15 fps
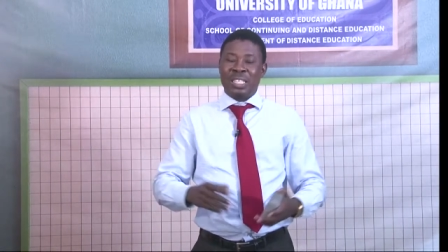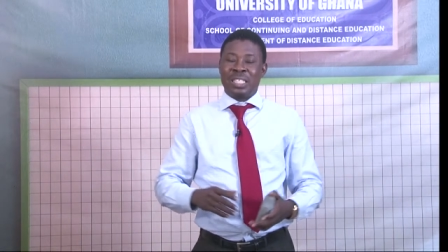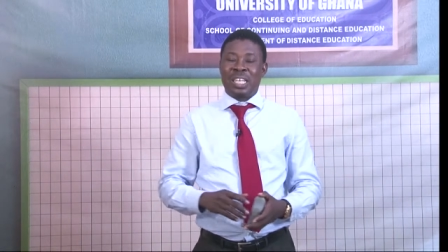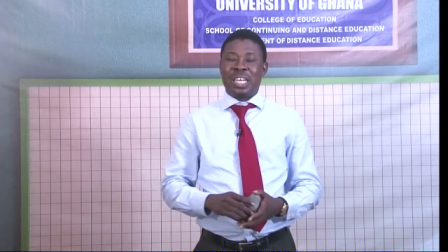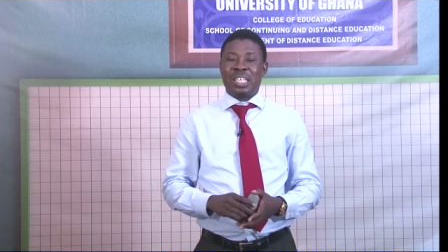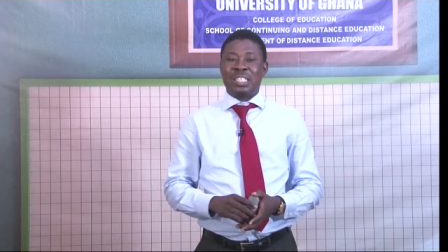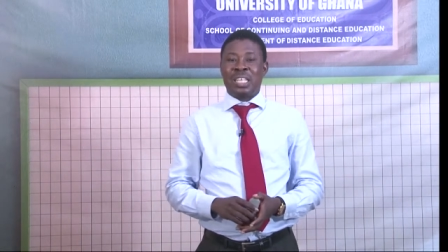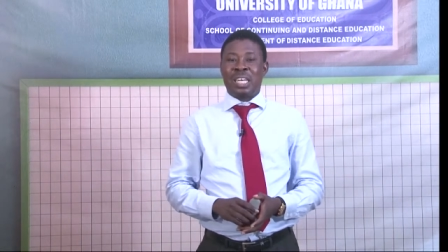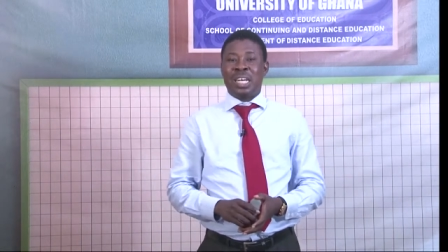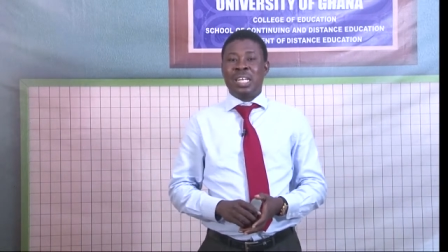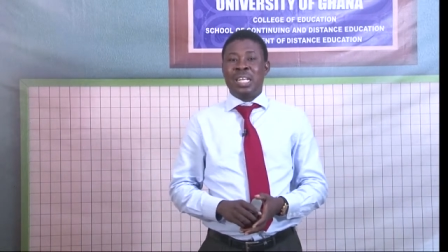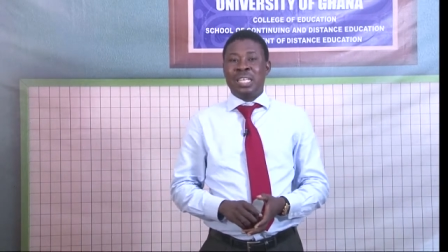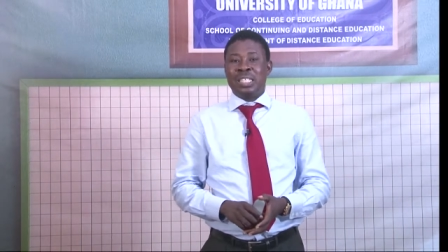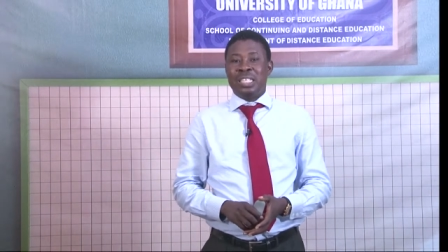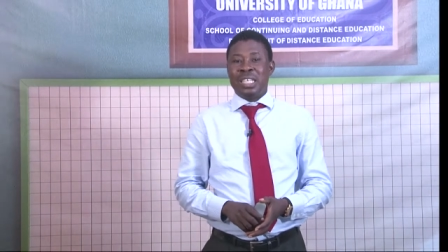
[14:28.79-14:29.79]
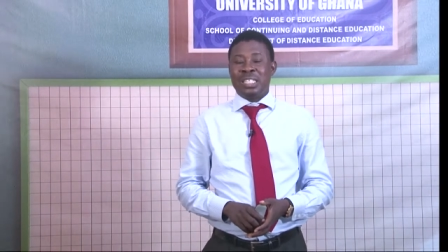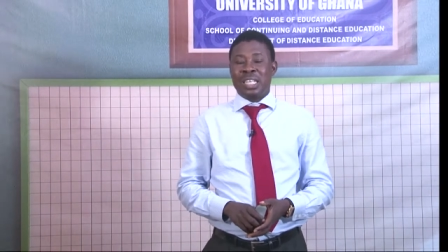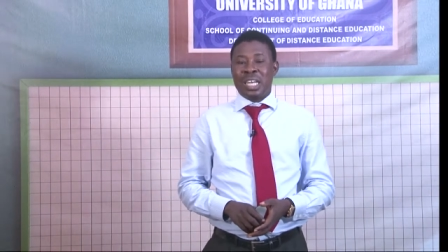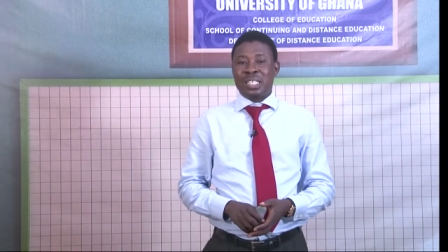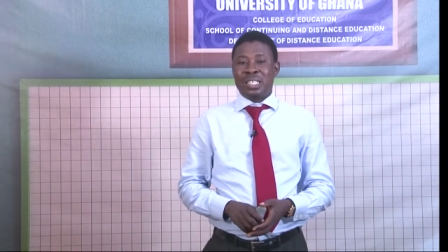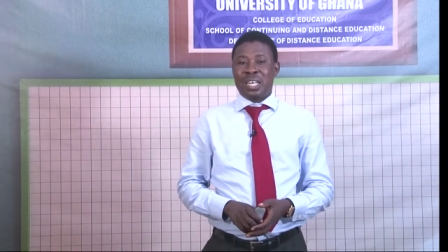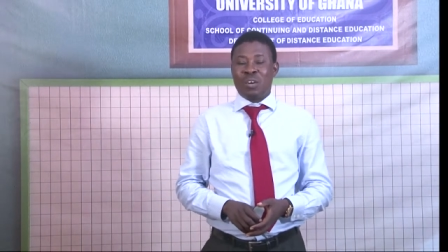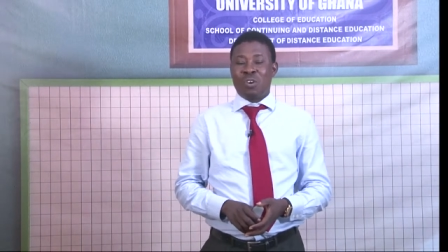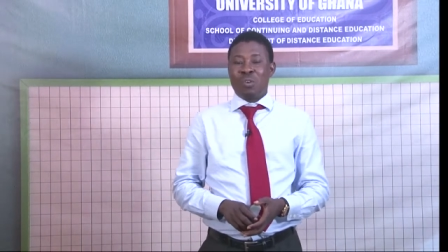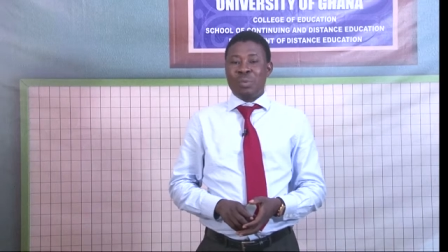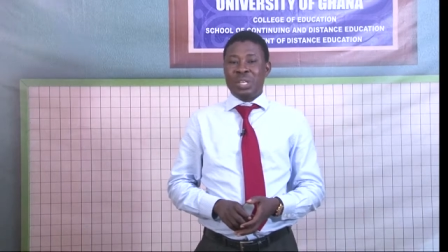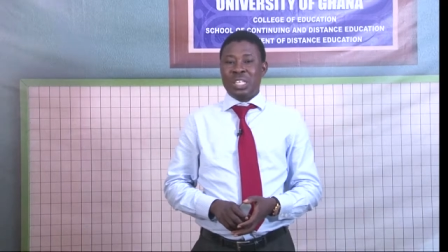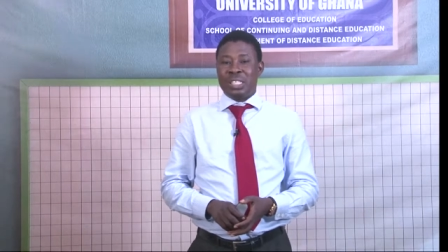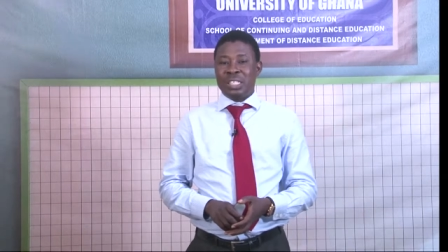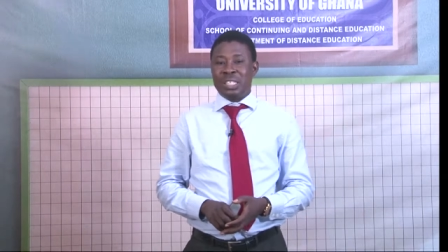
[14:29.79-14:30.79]
international, the international
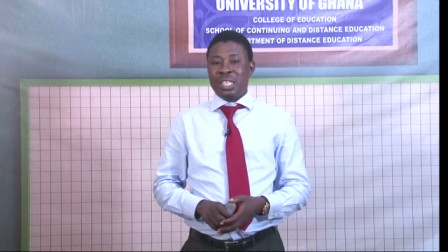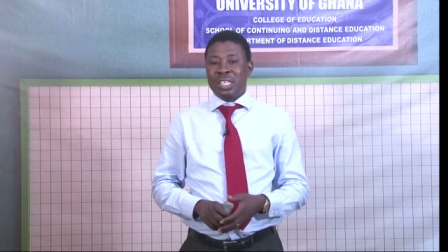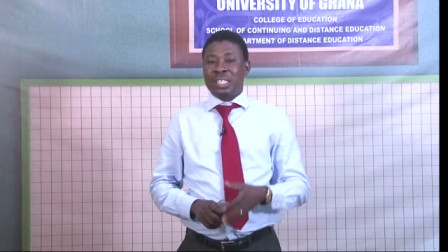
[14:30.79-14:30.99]
community.